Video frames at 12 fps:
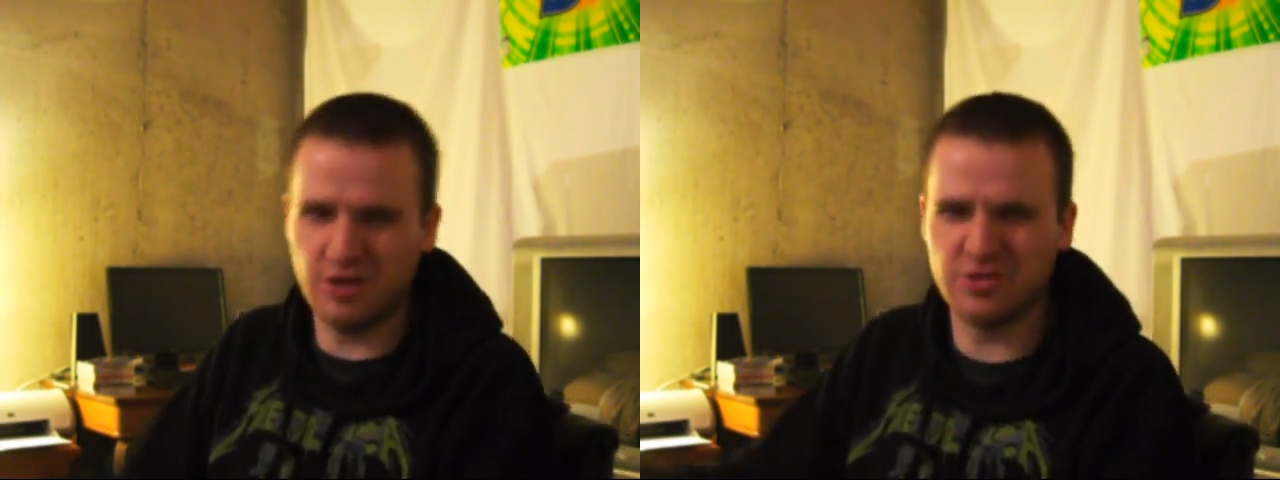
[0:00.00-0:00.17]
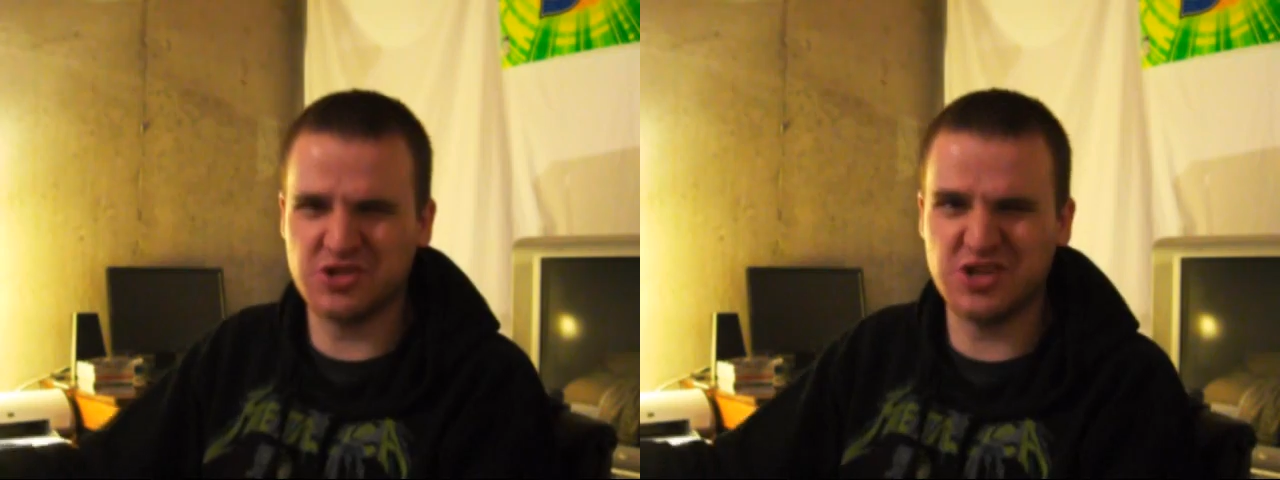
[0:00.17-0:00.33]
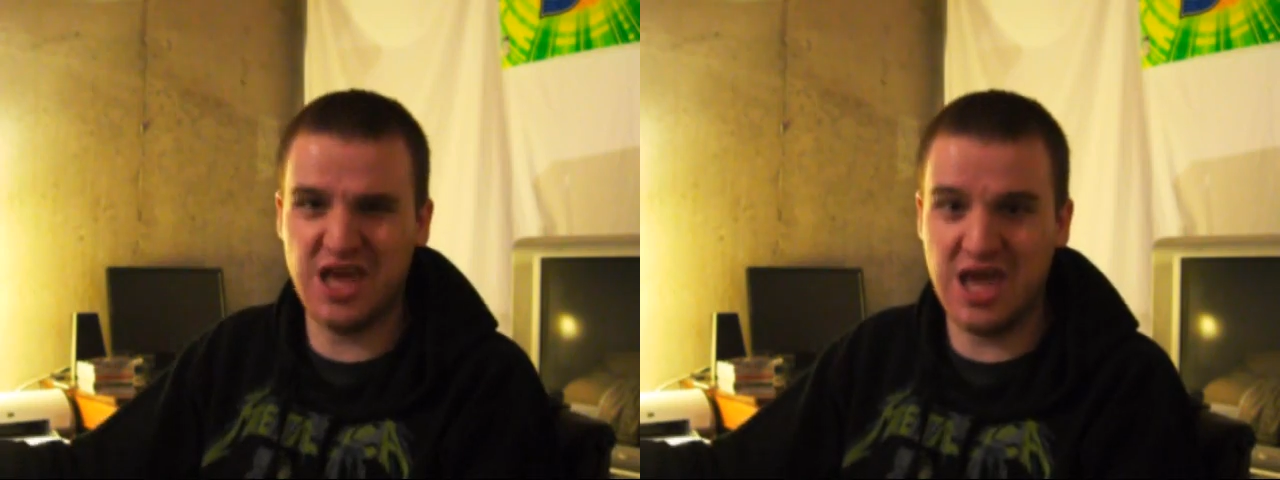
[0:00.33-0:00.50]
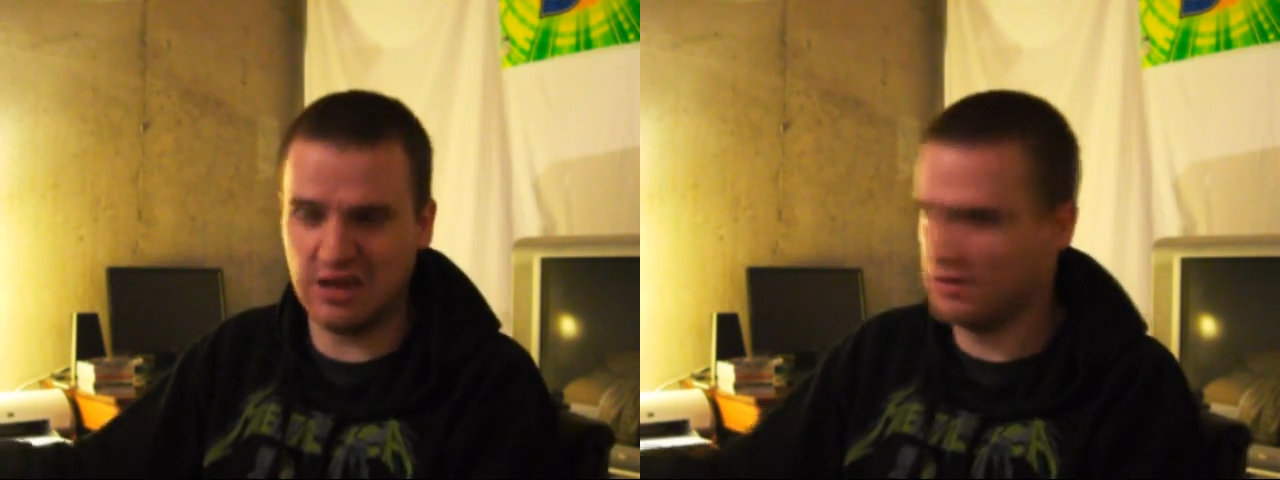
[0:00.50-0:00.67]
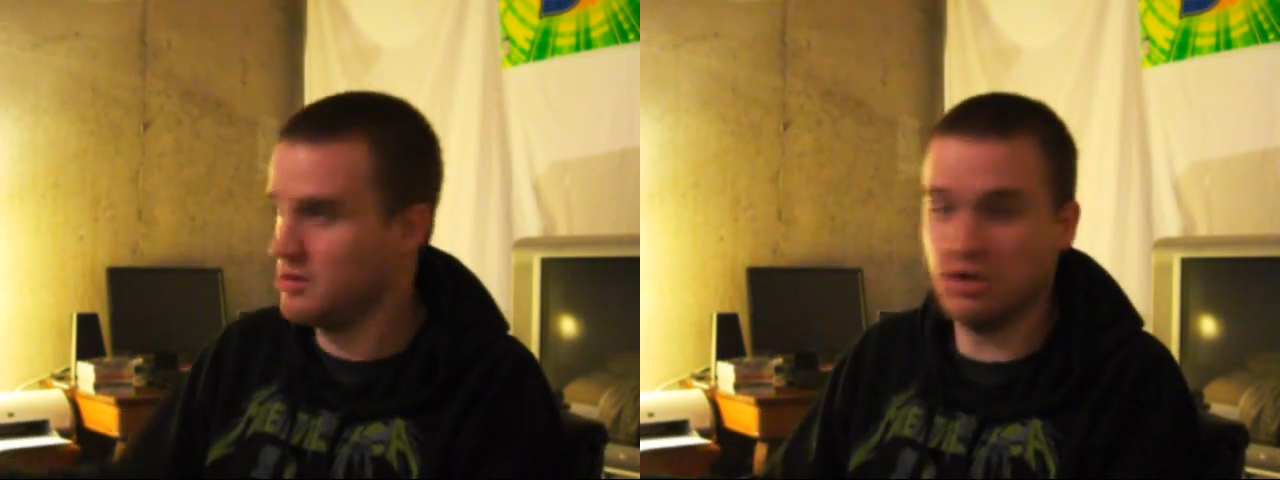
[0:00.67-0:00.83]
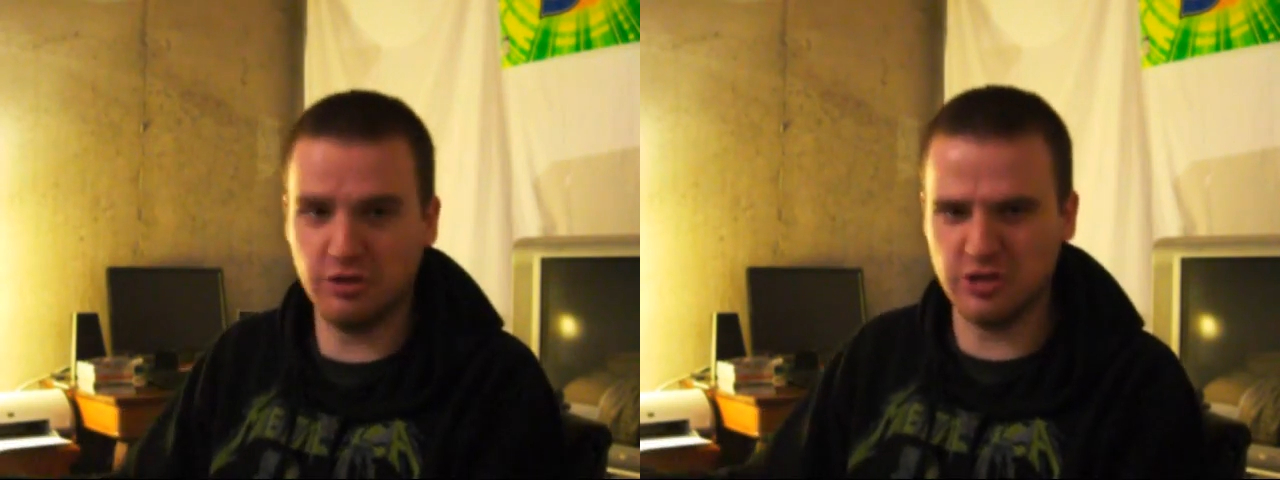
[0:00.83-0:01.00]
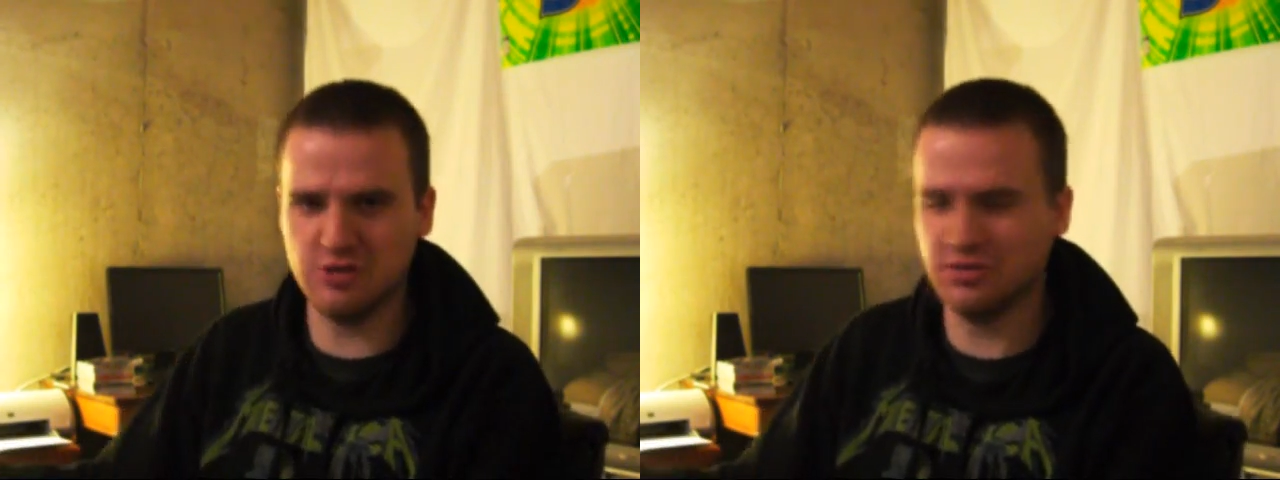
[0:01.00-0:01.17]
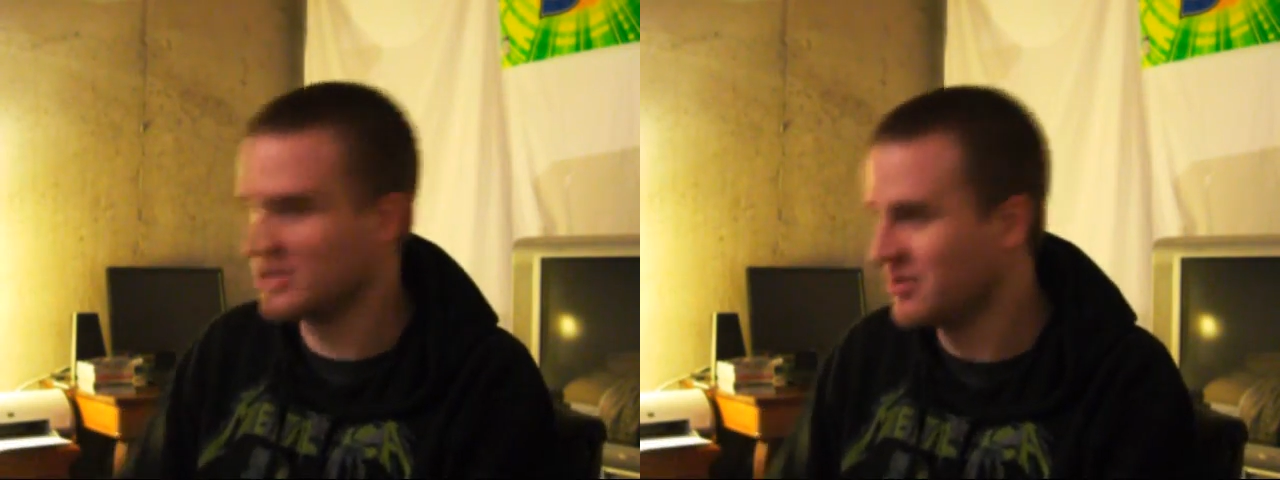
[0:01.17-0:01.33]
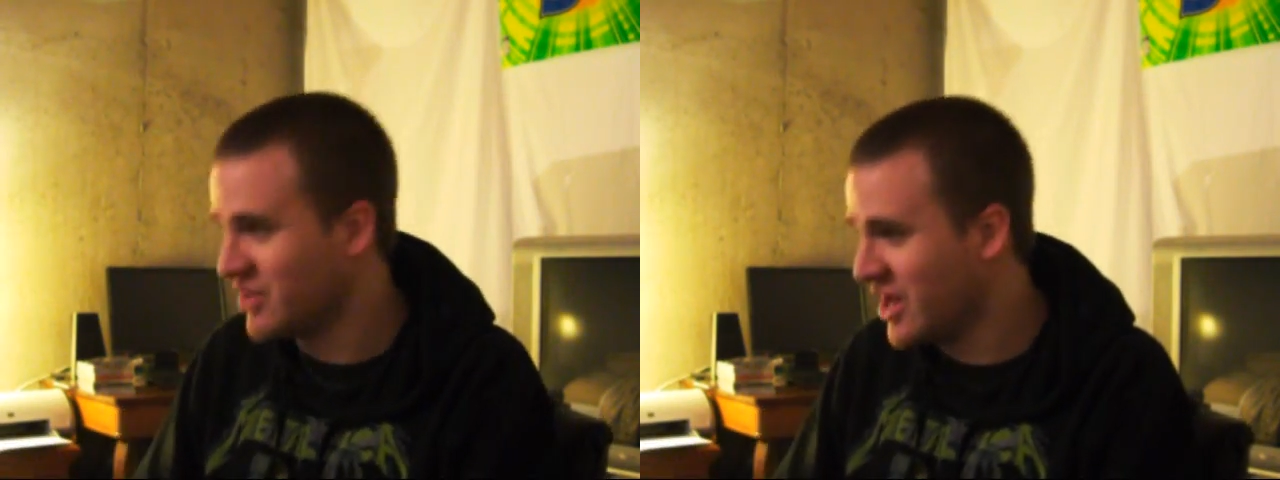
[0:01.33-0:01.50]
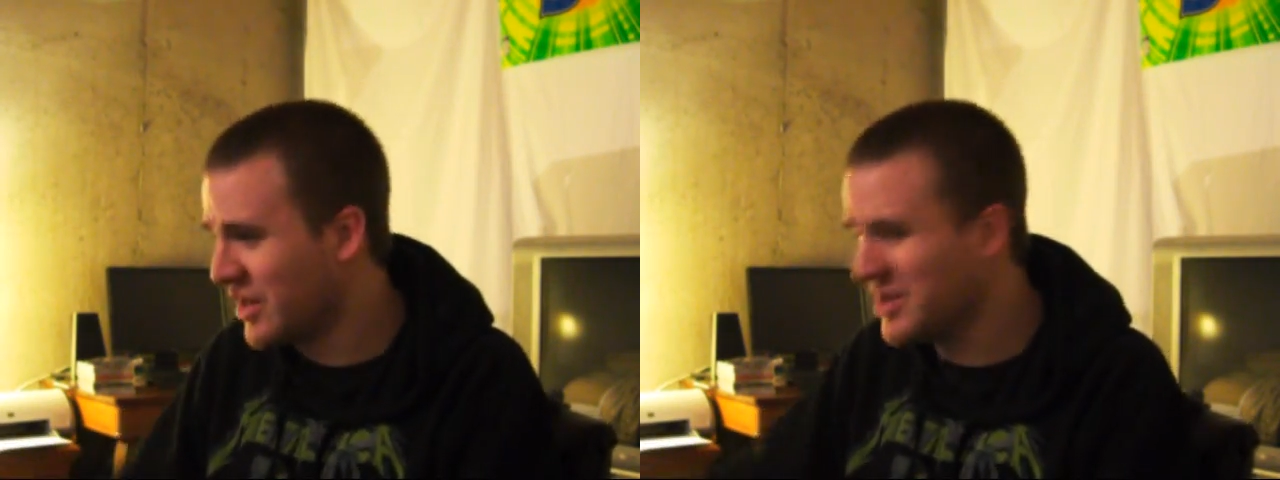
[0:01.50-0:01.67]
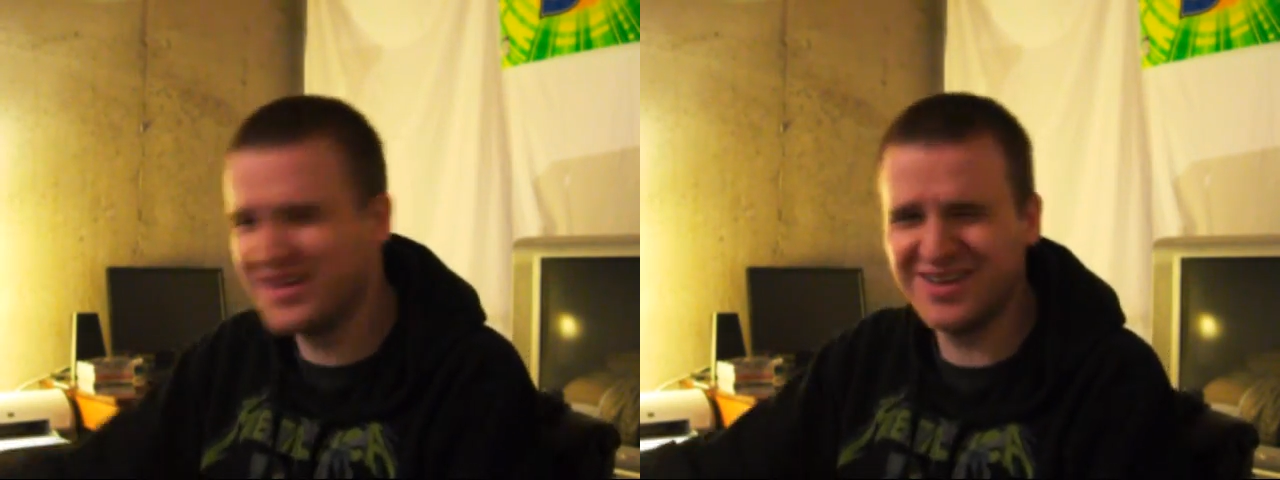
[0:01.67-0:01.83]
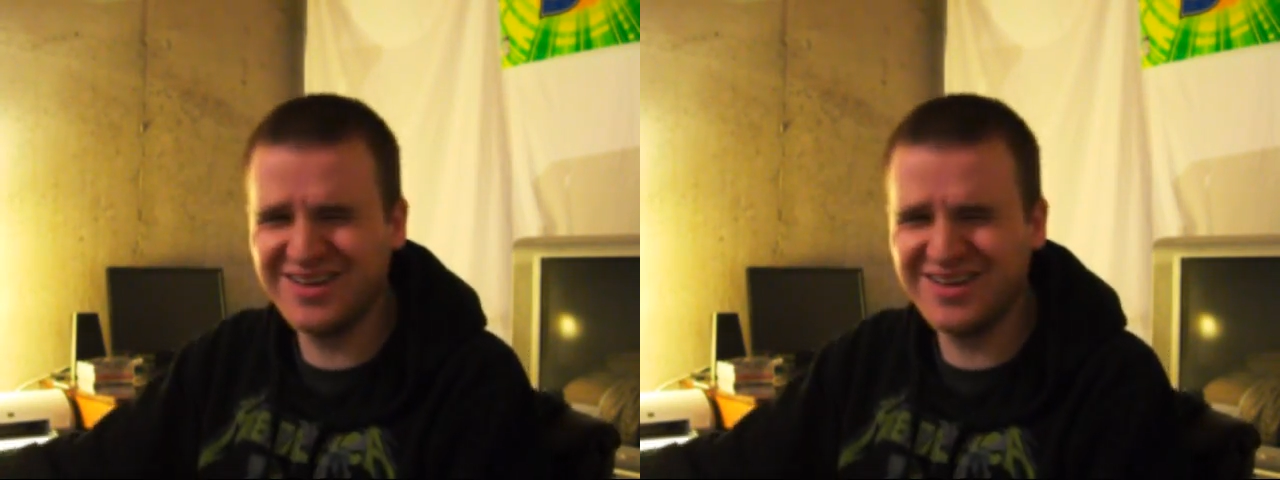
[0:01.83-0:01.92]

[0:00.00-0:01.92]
I almost said Hank of the Hill. Can you believe that?